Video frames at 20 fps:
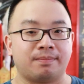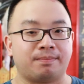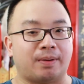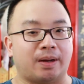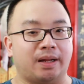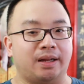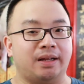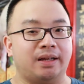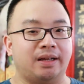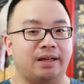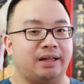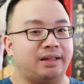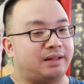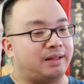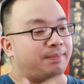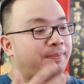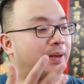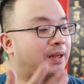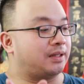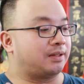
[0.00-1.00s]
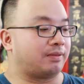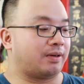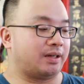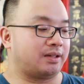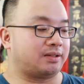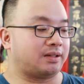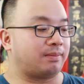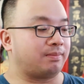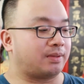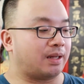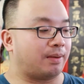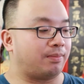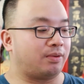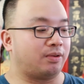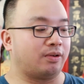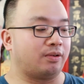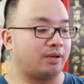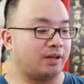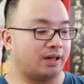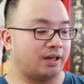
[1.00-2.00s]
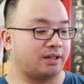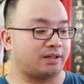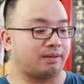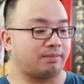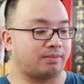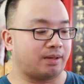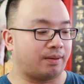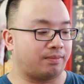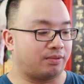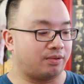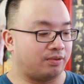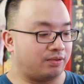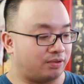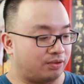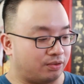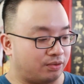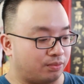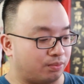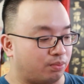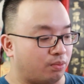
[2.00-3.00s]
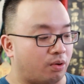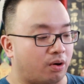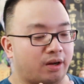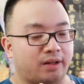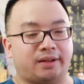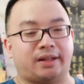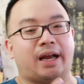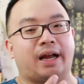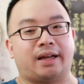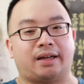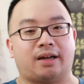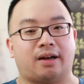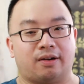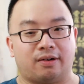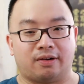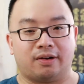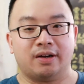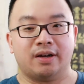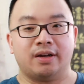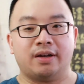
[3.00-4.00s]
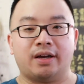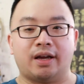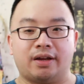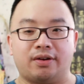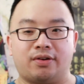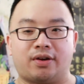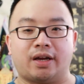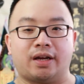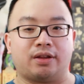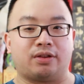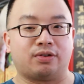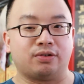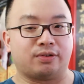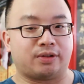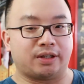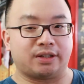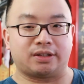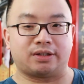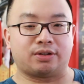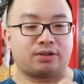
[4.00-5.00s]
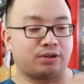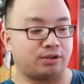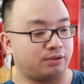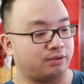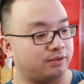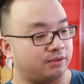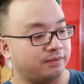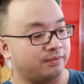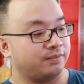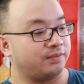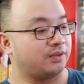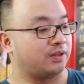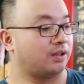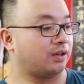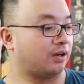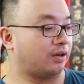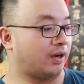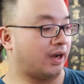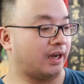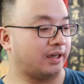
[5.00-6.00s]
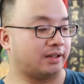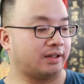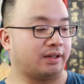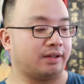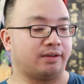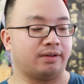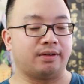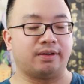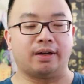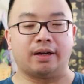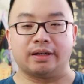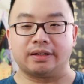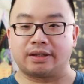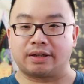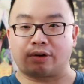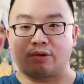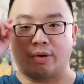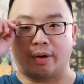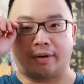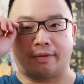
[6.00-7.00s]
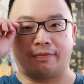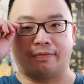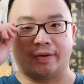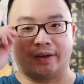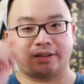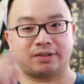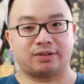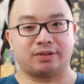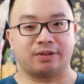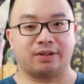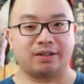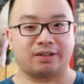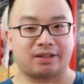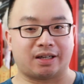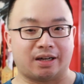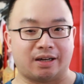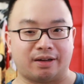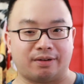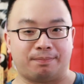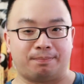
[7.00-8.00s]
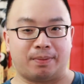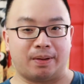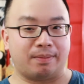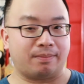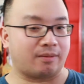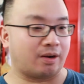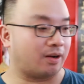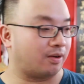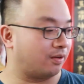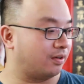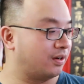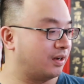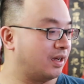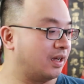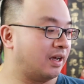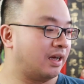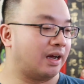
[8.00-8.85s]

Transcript: But it depends, right? Sometimes you don't need it, sometimes you want that color, and you can do this to, you know, as a quick fix to this kind of beam color.